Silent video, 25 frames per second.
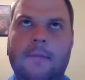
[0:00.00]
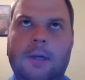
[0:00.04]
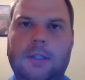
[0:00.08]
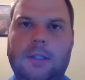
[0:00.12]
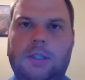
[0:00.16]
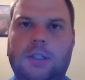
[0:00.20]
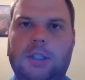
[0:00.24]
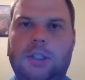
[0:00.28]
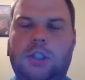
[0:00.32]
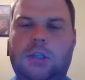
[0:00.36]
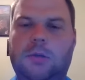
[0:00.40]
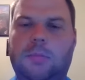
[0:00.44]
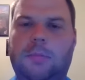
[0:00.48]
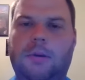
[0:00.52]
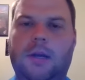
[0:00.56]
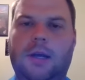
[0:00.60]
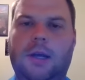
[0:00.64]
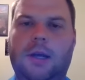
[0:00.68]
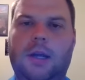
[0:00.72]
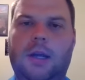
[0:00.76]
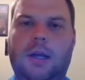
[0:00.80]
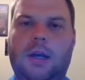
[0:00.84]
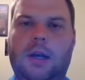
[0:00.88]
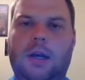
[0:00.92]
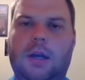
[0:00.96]
Since you've
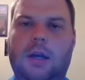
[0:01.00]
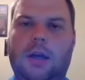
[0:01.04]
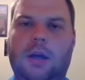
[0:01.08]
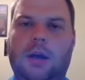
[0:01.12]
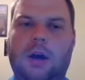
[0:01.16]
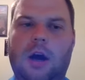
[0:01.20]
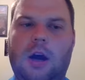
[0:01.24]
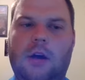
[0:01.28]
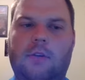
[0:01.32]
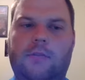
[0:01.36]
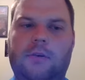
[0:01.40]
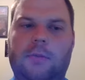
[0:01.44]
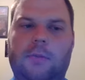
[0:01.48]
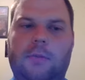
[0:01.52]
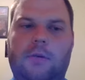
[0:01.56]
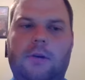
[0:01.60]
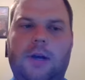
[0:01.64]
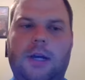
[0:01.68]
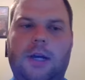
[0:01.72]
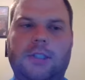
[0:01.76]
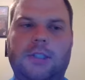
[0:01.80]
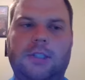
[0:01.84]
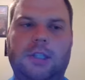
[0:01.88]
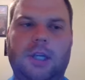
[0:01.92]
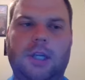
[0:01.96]
been gone from
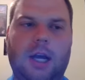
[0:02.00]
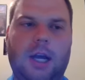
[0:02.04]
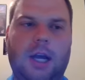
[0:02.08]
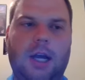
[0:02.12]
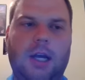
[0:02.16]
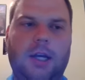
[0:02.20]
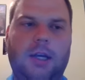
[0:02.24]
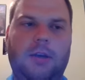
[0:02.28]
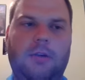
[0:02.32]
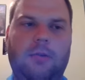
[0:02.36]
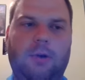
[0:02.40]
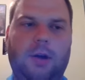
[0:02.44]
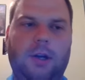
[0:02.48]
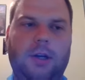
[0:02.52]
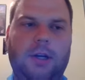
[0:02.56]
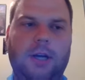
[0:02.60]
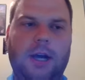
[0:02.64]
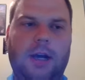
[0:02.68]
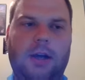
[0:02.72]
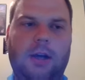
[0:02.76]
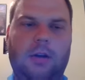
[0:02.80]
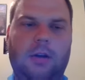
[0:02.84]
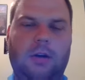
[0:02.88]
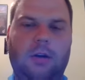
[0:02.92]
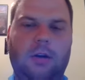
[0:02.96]
Crestline, you went
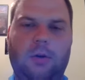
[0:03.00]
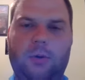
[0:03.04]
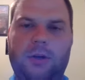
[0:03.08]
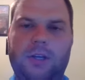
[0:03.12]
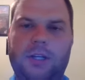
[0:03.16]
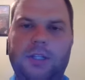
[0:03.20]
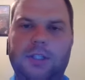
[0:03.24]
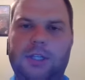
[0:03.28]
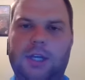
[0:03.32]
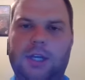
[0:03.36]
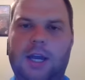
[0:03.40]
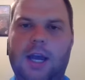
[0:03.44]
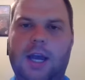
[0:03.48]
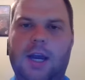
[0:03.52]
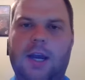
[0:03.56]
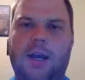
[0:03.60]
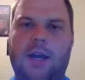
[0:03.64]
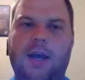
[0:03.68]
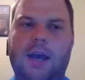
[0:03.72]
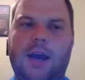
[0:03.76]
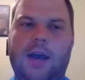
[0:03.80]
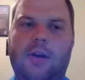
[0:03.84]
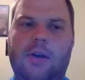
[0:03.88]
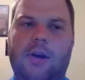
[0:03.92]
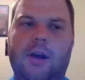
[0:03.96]
down to Louisiana,
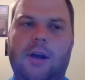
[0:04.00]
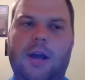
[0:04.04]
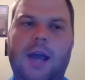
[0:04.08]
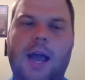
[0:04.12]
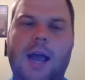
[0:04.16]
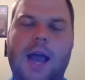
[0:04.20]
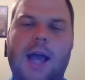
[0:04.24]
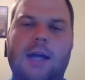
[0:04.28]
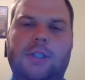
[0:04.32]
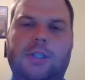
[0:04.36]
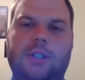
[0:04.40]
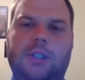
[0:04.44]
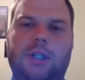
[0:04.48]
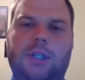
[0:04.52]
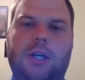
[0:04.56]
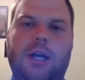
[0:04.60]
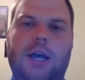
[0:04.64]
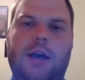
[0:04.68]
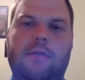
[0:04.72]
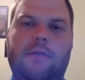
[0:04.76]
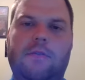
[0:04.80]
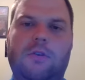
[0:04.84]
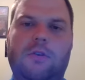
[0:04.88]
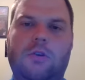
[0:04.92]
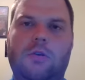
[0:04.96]
now you're at Ashland.
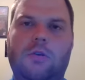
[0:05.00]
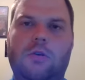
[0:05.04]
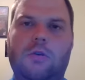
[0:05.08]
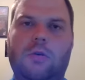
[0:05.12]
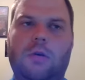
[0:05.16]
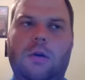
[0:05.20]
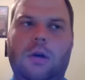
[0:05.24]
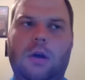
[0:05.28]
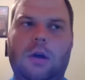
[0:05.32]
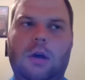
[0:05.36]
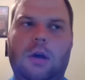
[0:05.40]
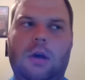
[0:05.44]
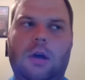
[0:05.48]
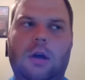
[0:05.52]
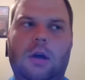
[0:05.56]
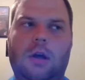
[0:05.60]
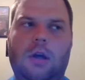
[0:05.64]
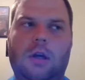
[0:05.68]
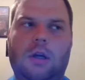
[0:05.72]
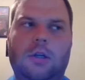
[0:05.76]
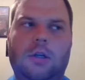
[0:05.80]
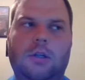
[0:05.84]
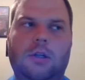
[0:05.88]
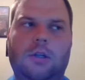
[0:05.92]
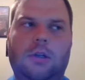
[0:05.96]
Have you
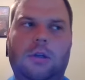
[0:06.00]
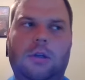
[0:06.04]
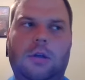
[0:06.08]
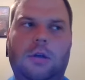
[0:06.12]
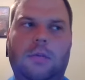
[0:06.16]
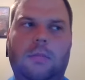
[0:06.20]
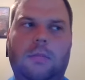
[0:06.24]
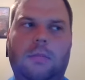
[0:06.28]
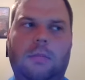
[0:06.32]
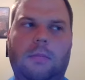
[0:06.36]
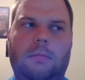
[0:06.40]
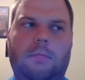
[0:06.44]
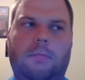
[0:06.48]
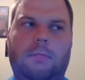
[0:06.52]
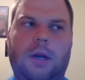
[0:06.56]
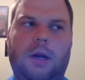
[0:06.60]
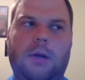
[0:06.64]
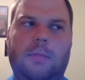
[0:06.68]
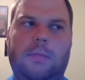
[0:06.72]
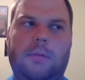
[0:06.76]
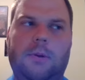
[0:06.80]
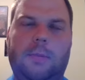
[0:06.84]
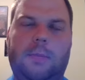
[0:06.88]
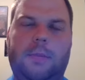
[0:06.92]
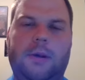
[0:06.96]
better
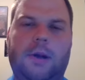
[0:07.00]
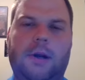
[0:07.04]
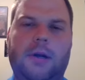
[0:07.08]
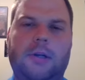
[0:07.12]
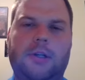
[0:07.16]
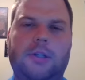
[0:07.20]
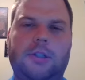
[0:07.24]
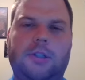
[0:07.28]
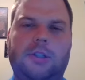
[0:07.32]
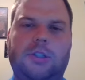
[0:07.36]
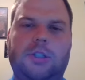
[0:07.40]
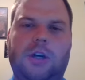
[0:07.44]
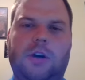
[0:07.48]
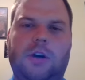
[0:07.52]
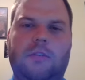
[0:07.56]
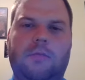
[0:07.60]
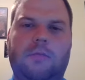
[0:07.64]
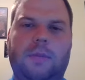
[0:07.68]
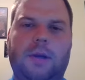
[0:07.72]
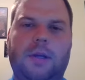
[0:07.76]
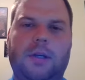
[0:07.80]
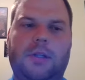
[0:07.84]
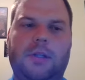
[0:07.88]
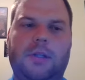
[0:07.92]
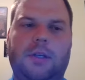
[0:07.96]
prepared yourself
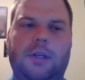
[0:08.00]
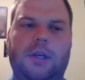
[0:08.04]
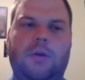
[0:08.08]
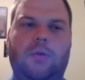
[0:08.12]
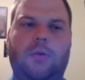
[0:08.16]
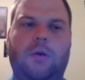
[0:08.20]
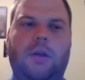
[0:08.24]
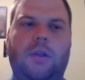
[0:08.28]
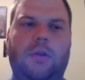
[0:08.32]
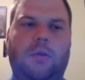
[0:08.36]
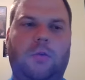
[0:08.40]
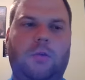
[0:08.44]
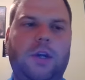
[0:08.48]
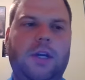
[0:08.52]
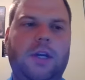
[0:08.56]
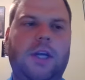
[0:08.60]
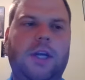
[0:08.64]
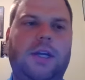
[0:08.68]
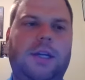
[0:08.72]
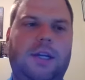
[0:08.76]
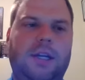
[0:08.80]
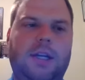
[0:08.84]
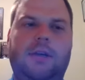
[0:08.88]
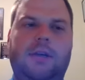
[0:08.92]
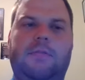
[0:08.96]
mentally with
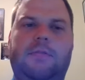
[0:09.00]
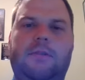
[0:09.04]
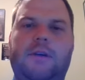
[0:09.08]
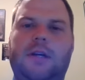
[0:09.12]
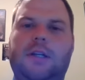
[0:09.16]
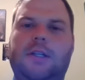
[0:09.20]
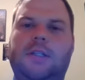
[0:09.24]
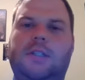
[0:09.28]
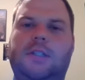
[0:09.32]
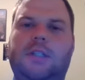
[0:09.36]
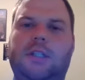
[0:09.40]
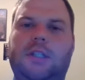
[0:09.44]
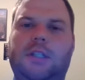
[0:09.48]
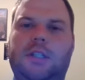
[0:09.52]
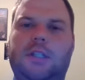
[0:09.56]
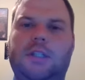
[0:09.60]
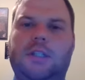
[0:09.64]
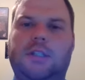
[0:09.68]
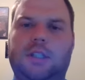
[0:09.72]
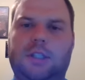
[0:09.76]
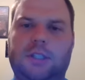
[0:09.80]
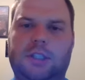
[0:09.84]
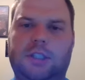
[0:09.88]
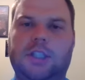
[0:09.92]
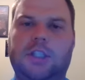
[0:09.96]
reading
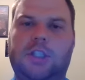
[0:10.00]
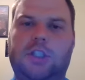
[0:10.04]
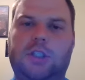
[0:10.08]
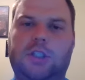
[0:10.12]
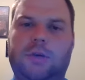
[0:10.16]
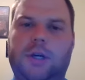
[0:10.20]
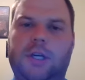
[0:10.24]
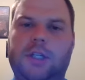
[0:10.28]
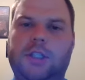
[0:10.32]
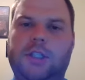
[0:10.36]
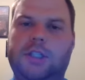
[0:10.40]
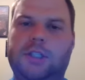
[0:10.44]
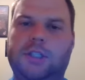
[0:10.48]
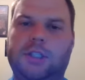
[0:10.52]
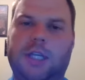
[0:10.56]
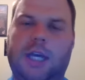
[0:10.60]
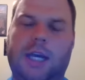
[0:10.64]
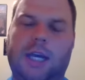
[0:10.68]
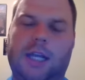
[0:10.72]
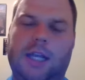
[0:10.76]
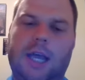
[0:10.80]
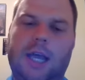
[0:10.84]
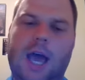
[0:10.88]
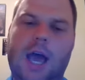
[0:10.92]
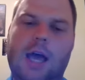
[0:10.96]
defenses and situations
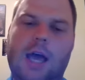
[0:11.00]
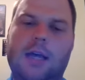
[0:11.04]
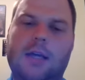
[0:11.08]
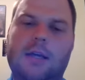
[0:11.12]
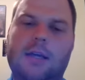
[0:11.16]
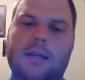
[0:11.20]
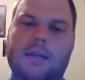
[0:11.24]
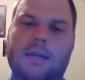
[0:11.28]
like that?